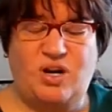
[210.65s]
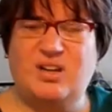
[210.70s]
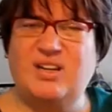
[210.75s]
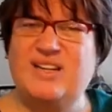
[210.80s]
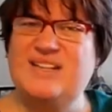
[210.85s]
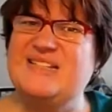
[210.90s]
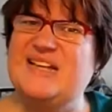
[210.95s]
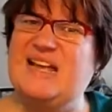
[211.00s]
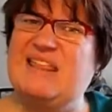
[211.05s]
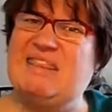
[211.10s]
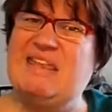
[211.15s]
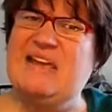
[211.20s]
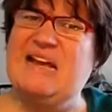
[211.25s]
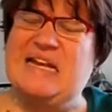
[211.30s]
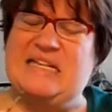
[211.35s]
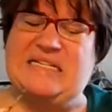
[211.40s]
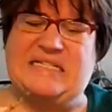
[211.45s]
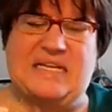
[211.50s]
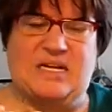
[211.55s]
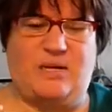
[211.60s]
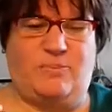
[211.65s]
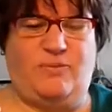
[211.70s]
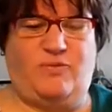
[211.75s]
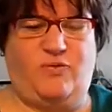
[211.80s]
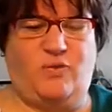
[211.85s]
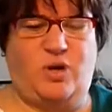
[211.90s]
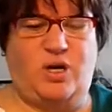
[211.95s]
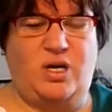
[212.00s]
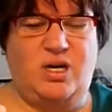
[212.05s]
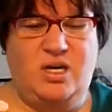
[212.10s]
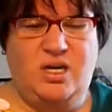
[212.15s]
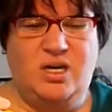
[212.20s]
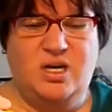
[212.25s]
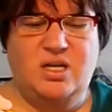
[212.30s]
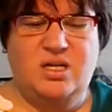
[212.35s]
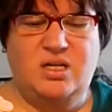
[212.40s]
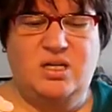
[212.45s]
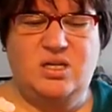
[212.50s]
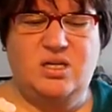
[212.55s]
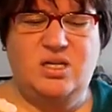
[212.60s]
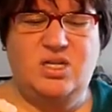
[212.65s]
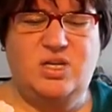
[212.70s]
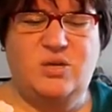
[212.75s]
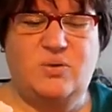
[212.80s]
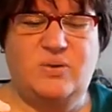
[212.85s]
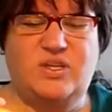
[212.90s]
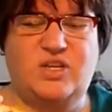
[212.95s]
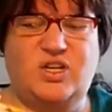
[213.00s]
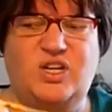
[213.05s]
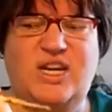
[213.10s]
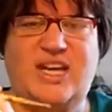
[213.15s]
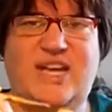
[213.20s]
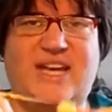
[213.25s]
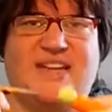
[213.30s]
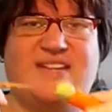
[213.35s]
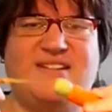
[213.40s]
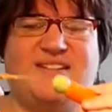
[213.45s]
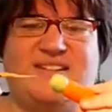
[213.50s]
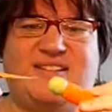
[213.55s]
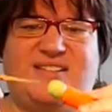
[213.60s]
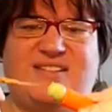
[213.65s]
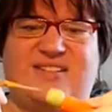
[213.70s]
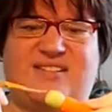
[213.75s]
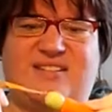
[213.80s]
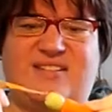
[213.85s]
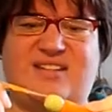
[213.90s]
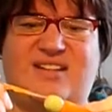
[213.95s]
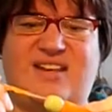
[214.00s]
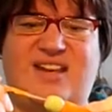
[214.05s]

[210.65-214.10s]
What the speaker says: or at least I think I said it before, you can do it with your kids.